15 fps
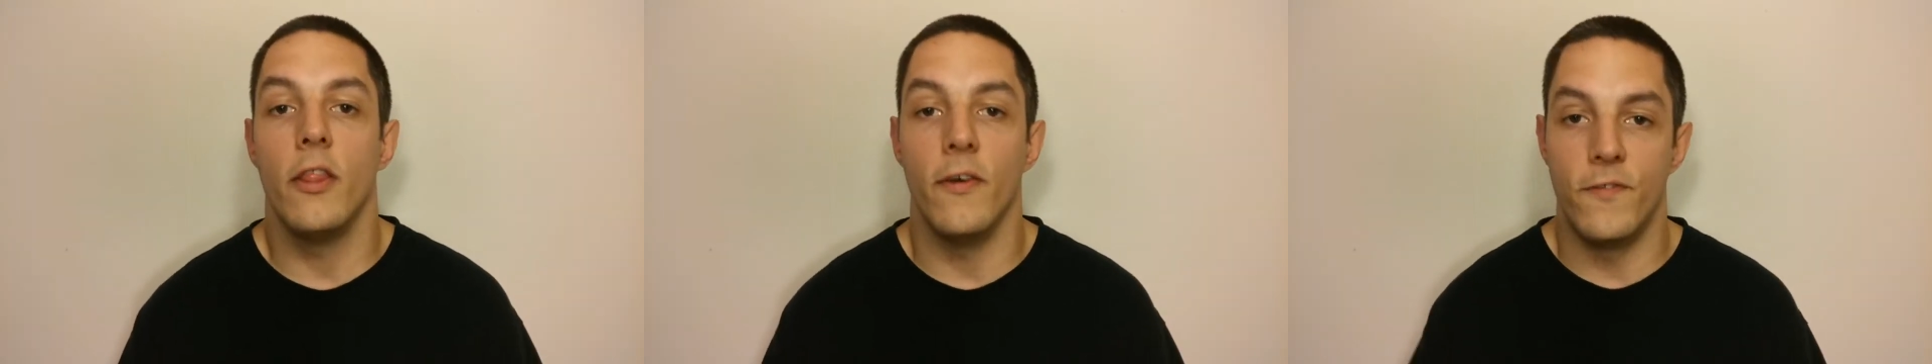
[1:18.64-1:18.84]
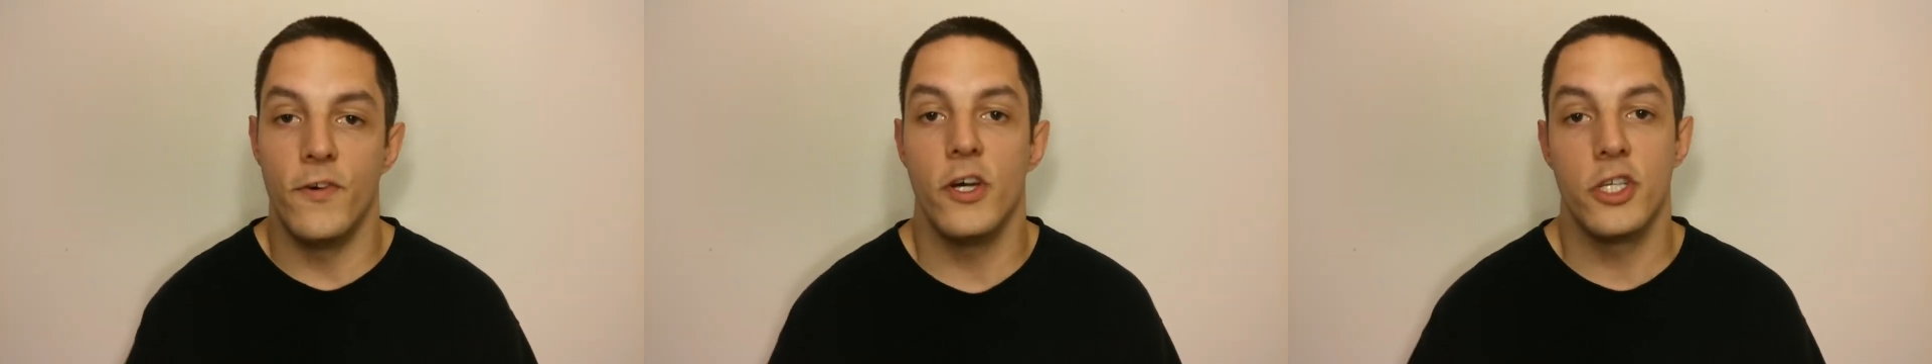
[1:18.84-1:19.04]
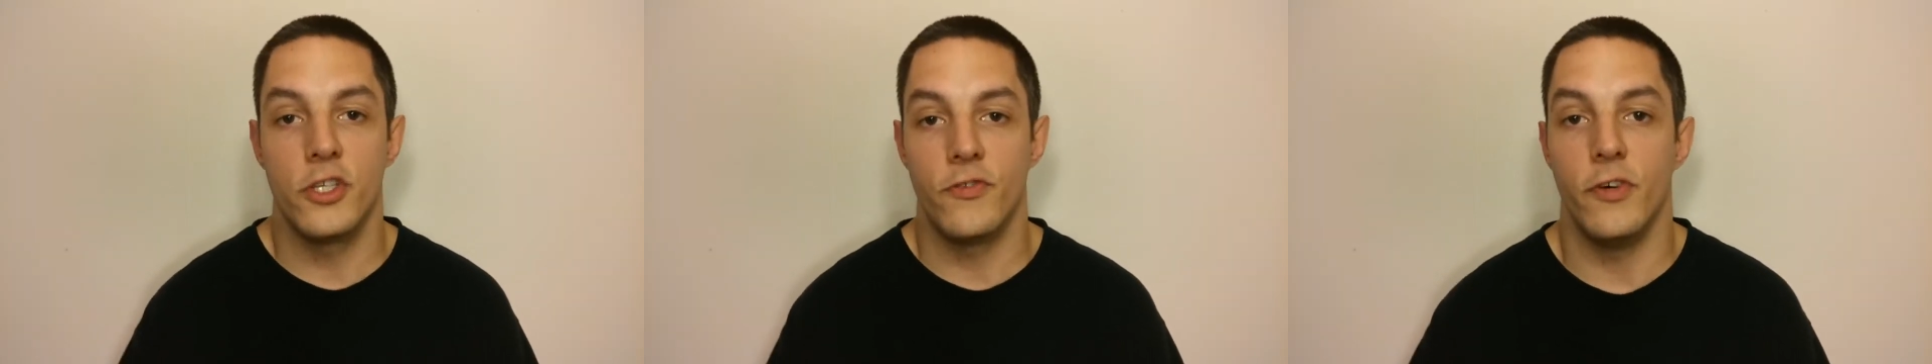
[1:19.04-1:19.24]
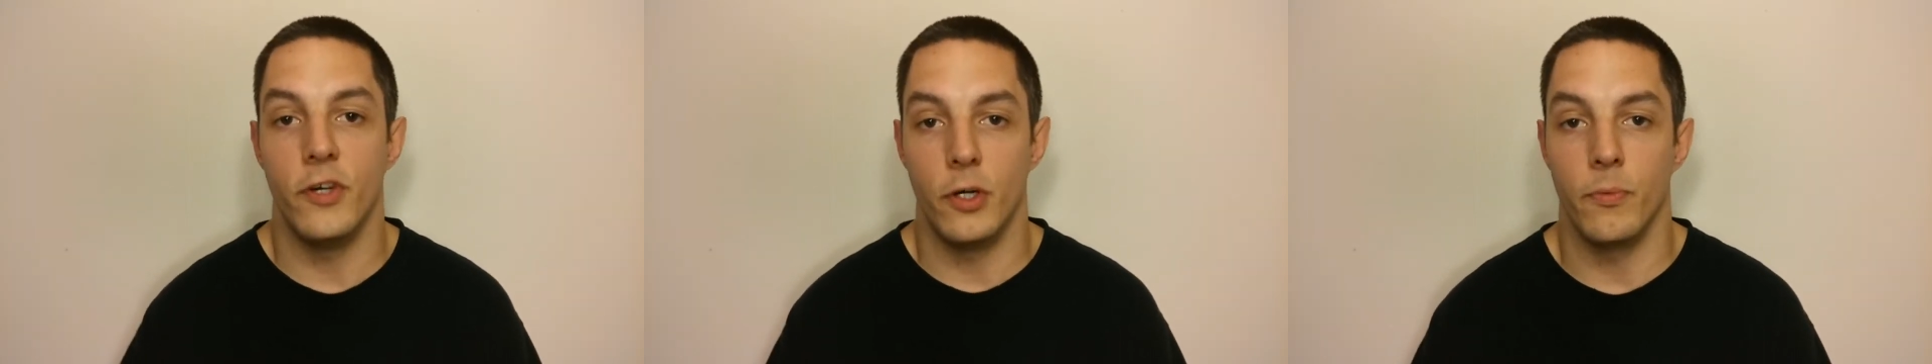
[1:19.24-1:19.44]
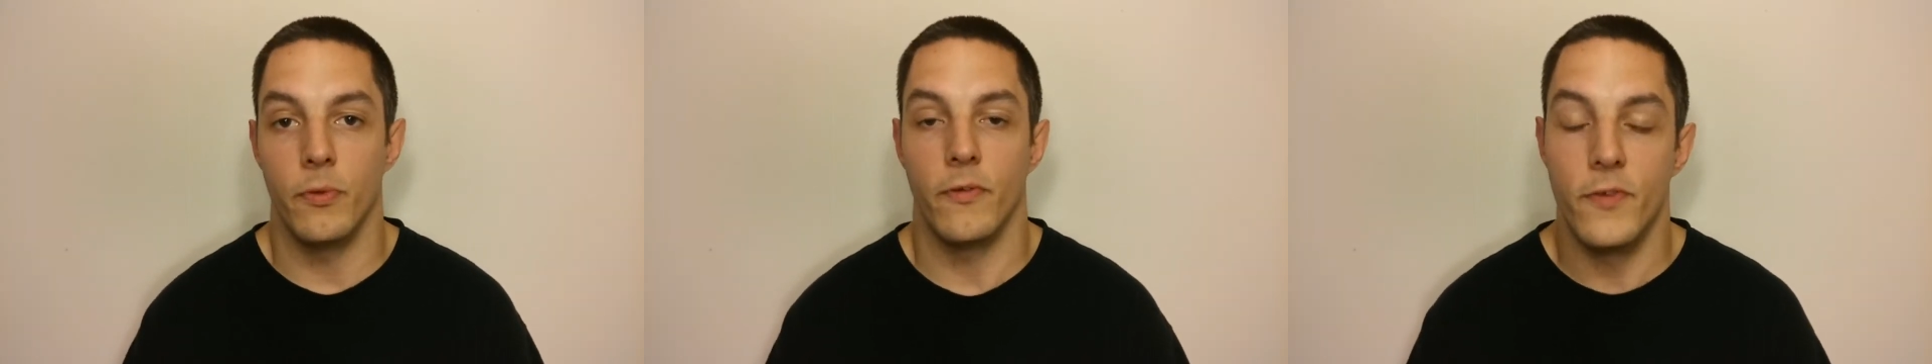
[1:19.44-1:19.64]
The first
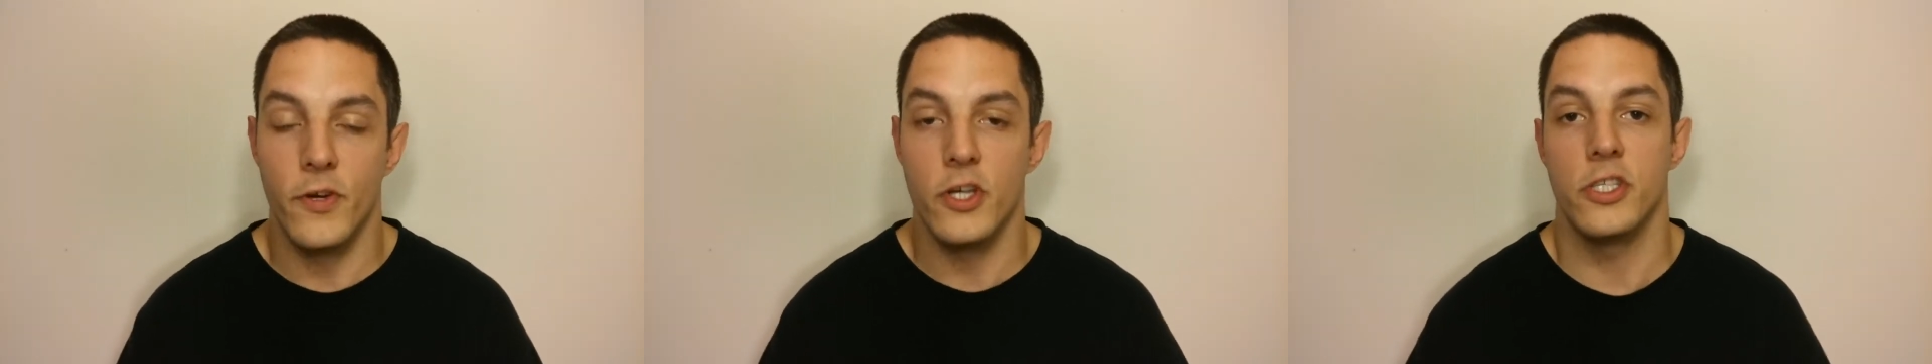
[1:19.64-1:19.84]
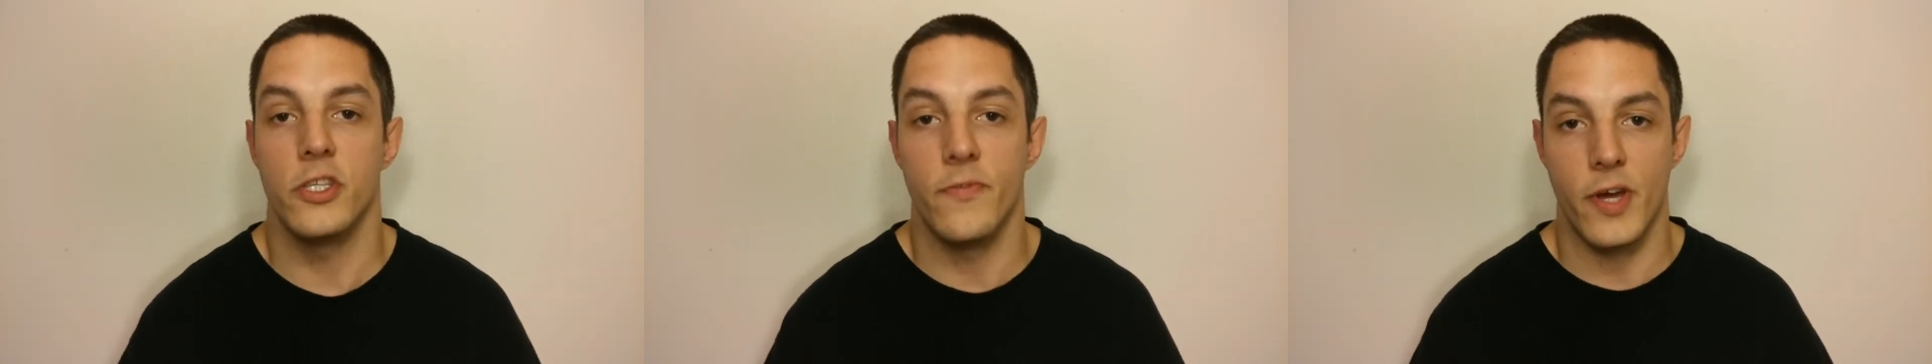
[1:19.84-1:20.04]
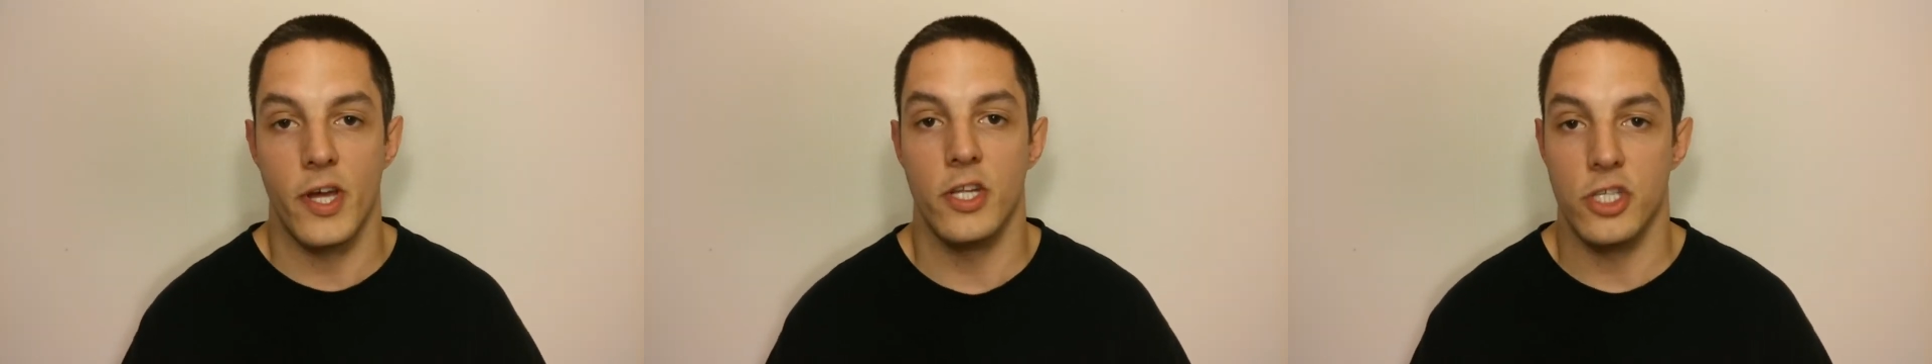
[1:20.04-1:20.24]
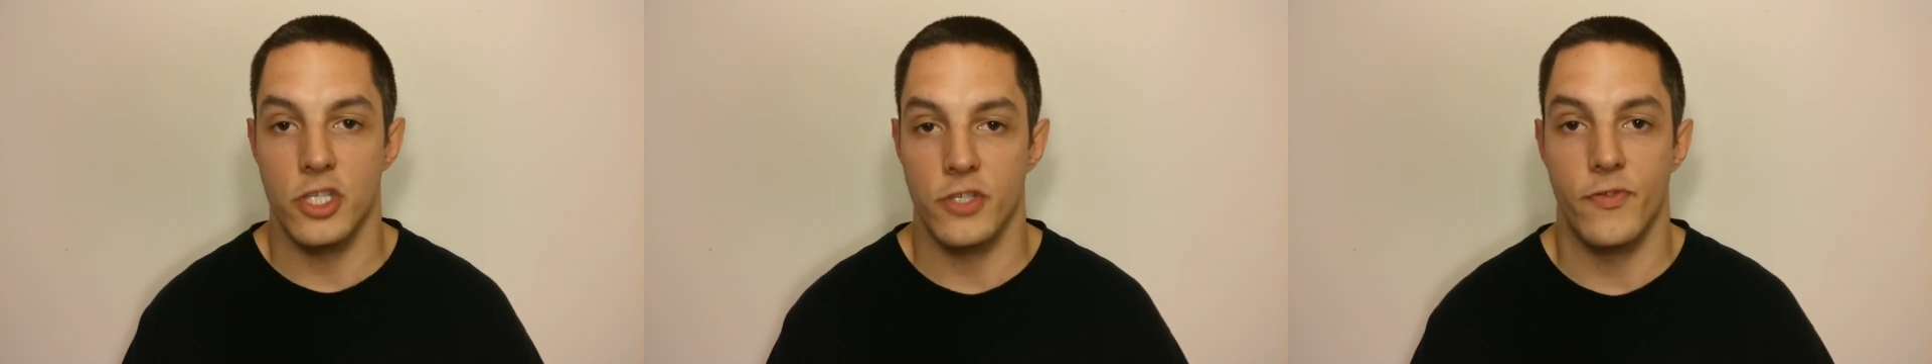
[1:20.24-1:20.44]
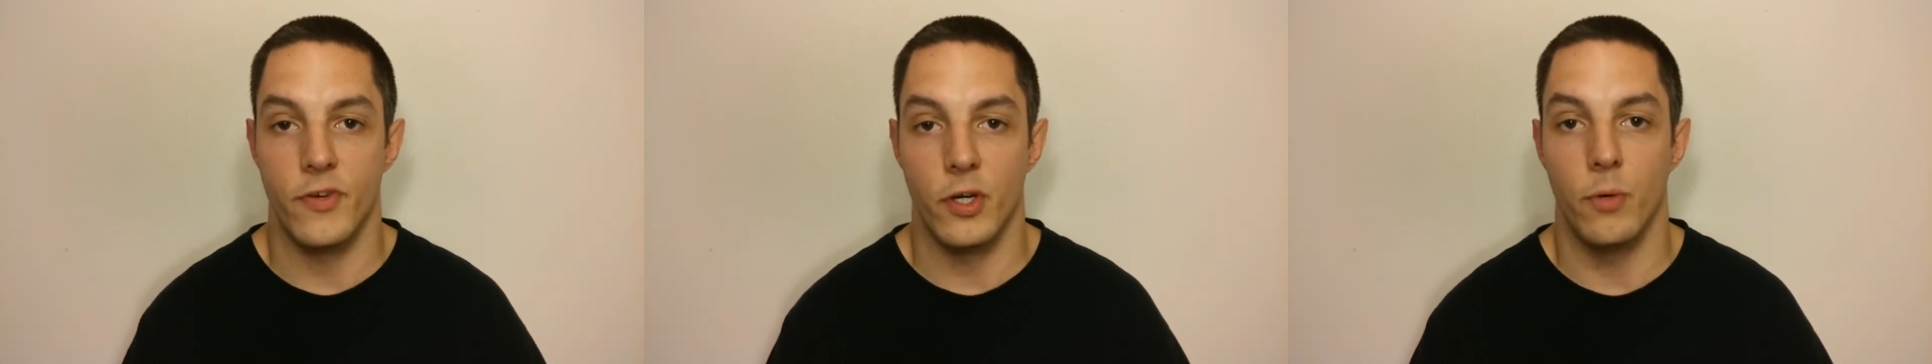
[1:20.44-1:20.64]
film, the first
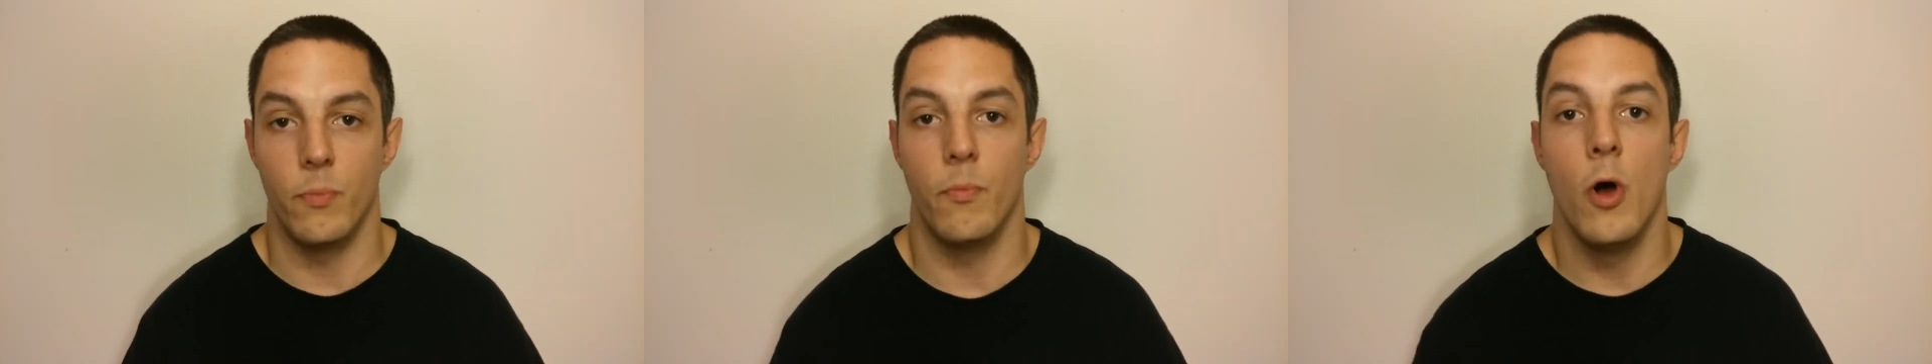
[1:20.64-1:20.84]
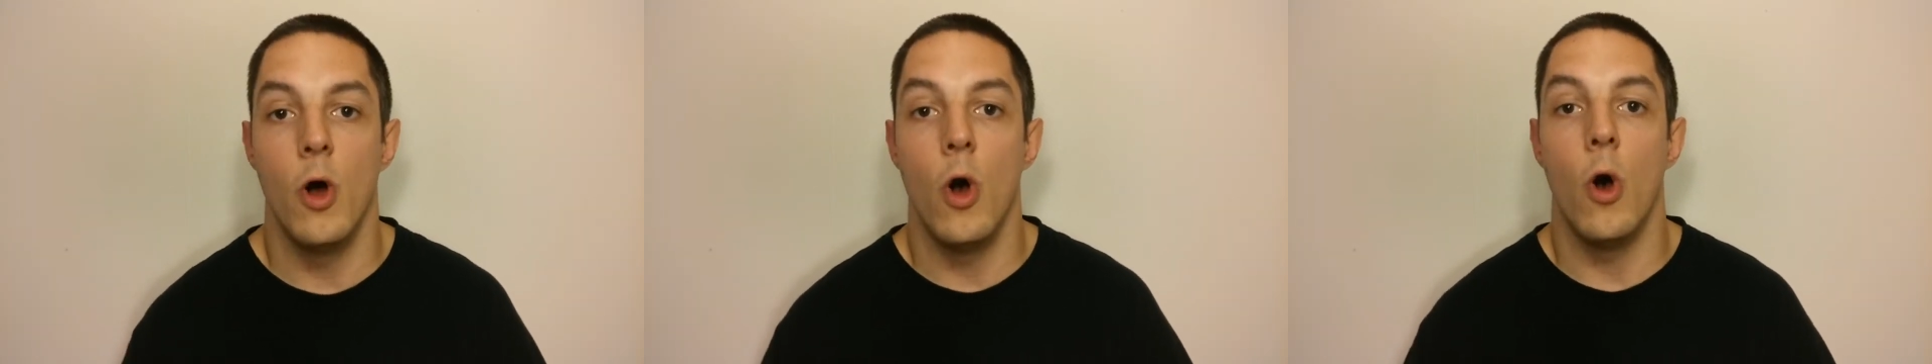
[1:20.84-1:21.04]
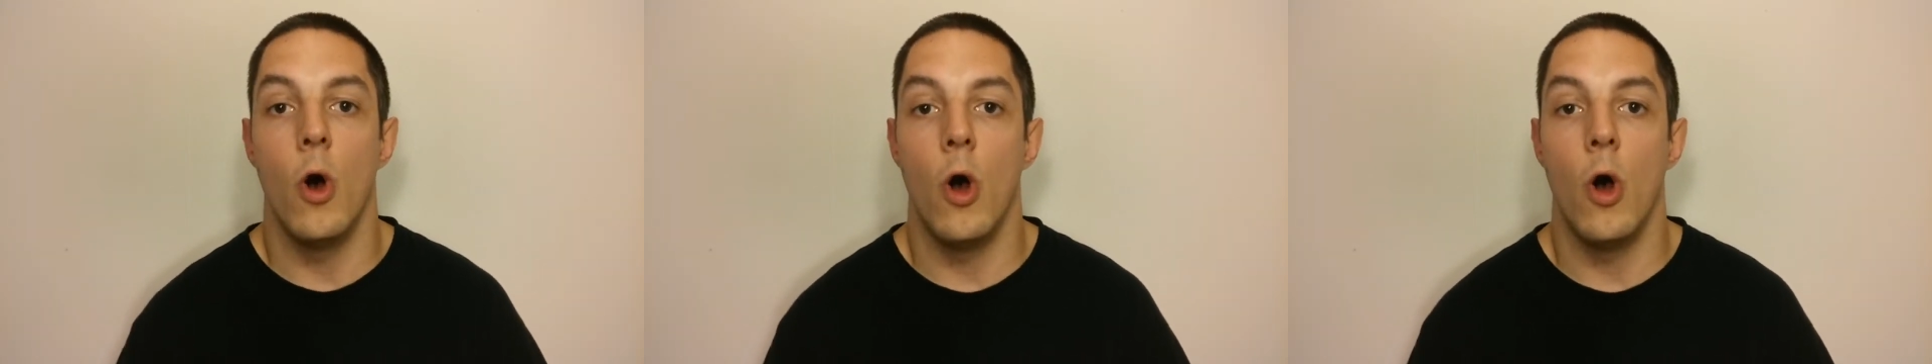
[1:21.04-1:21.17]
Avengers film,